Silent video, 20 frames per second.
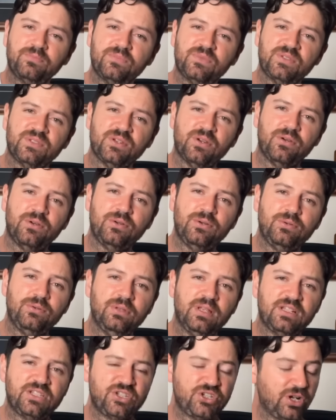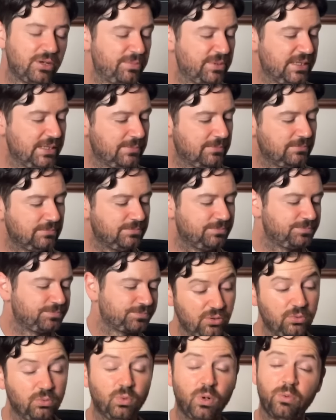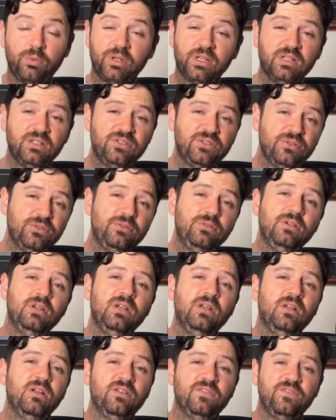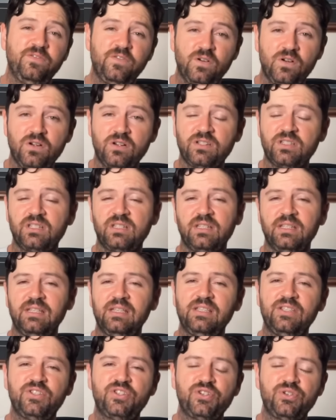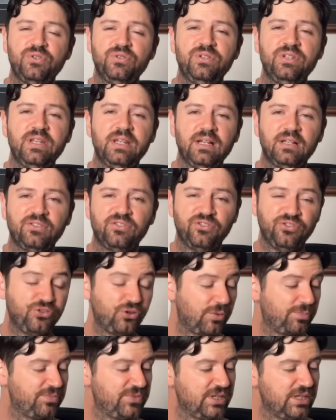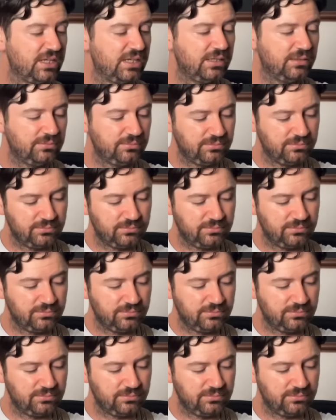So let's jump in. What we're going to do first is tune down to drop D.